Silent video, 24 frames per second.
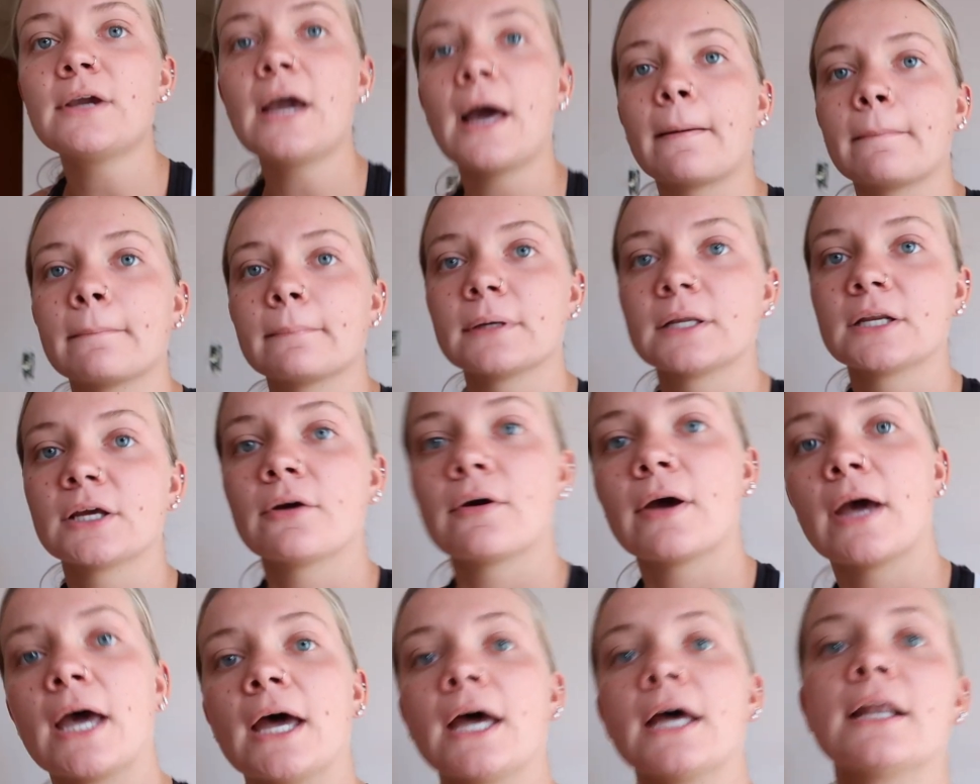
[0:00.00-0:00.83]
yeah, I'm gonna go
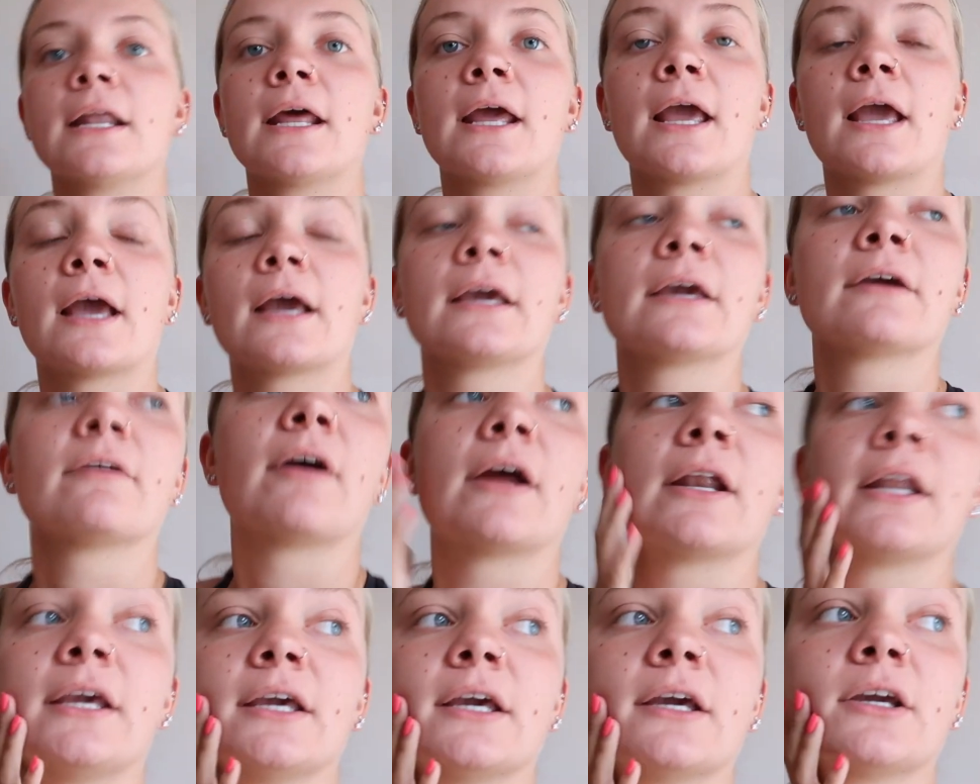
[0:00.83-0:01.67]
ahead and get
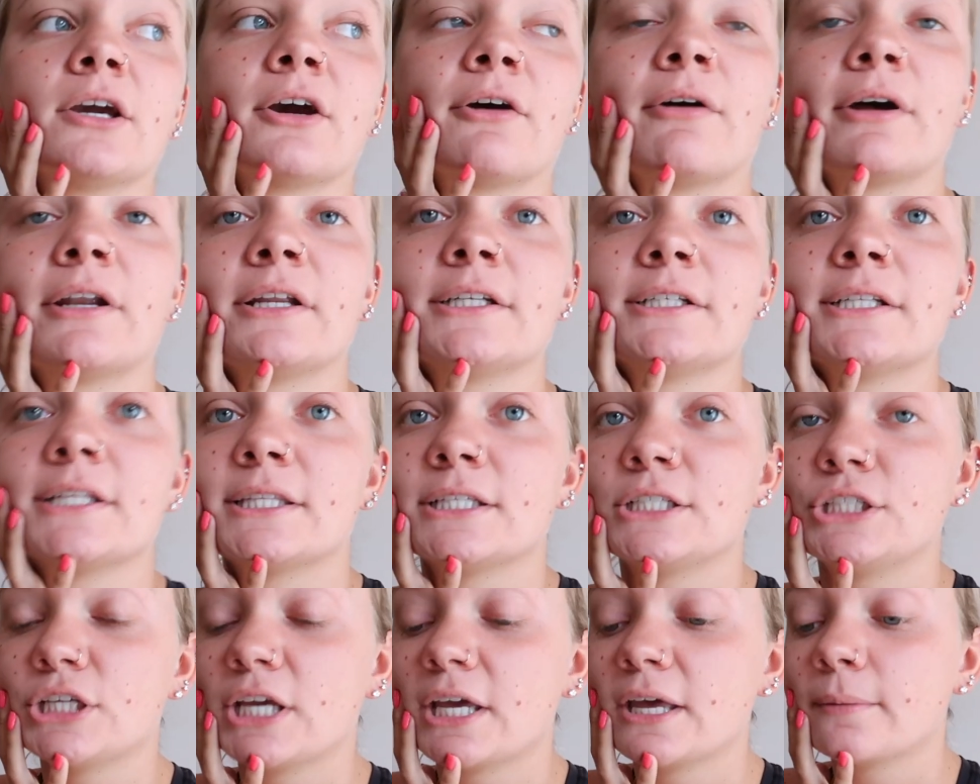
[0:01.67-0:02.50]
ready and go on into
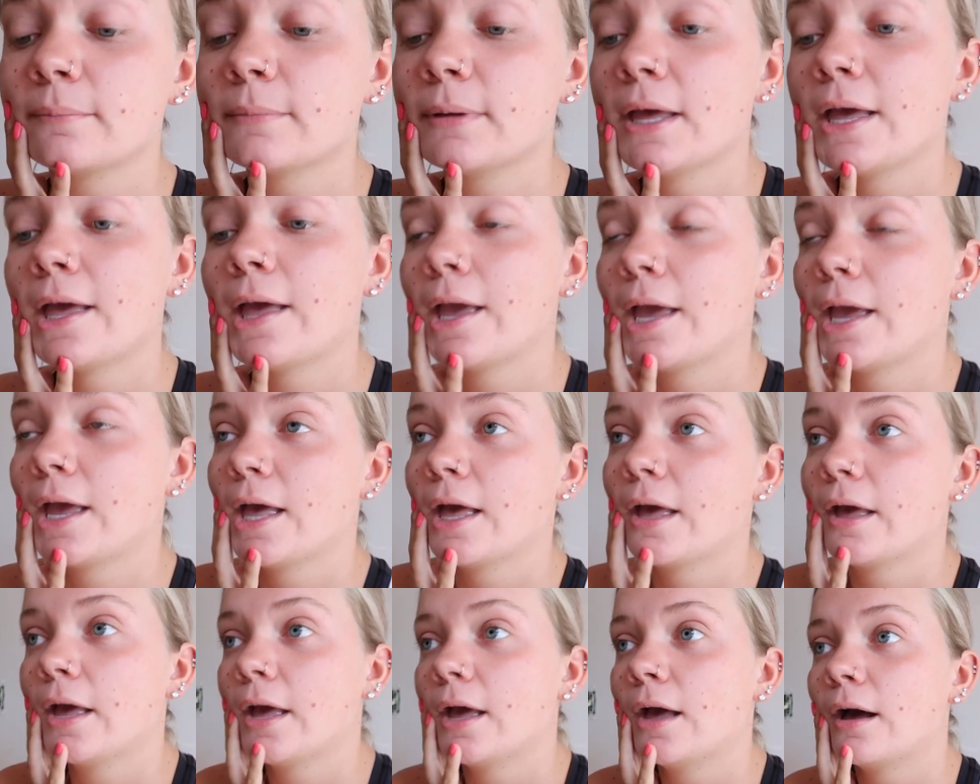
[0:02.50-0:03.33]
the gym.
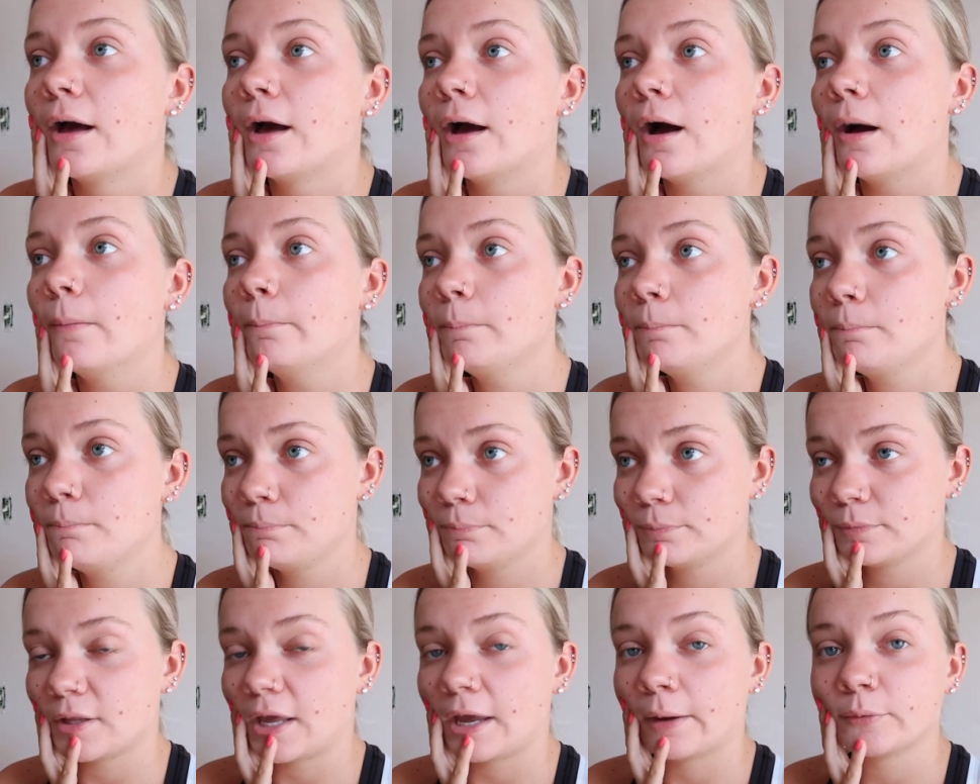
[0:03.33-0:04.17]

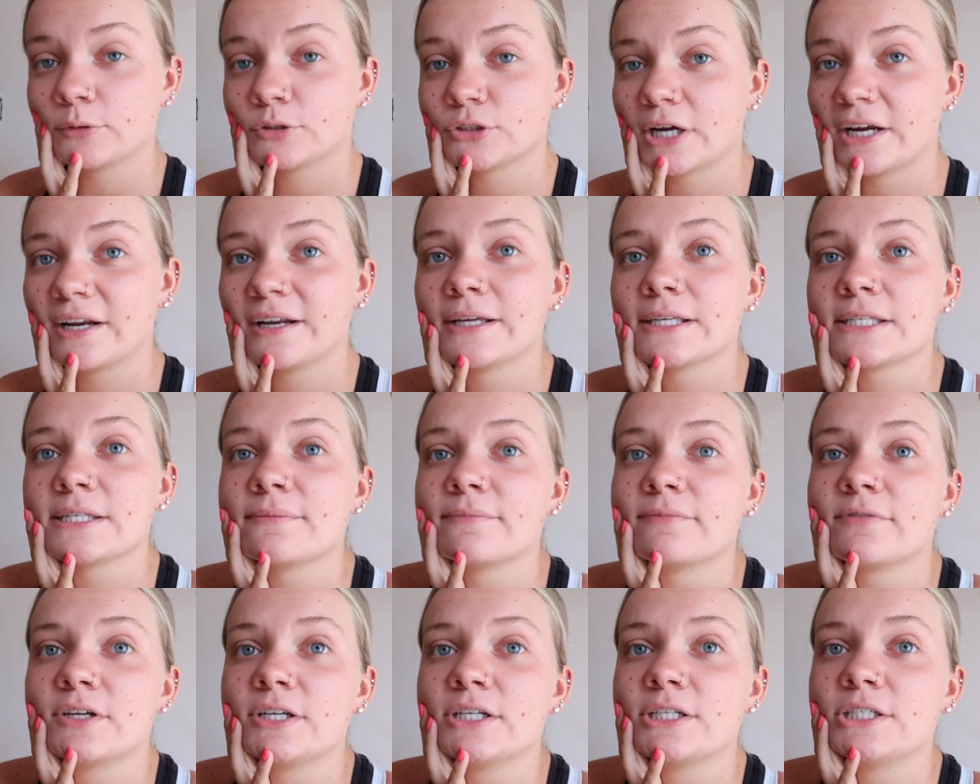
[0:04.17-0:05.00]
I will try to get
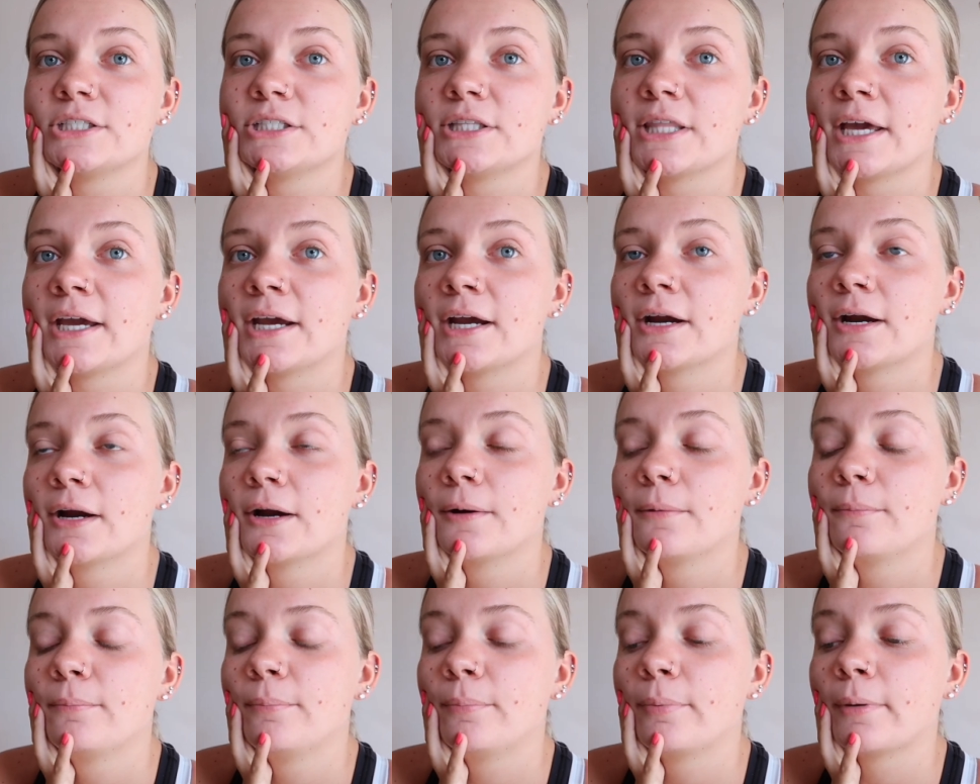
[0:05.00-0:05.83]
some footage
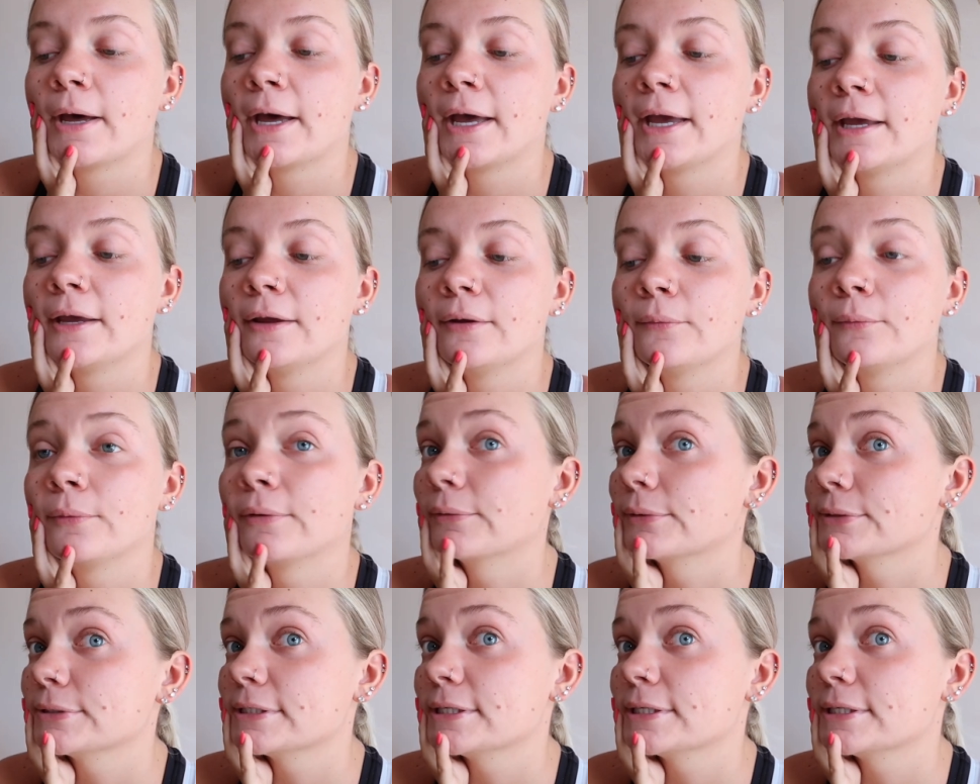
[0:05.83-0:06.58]
there, but we will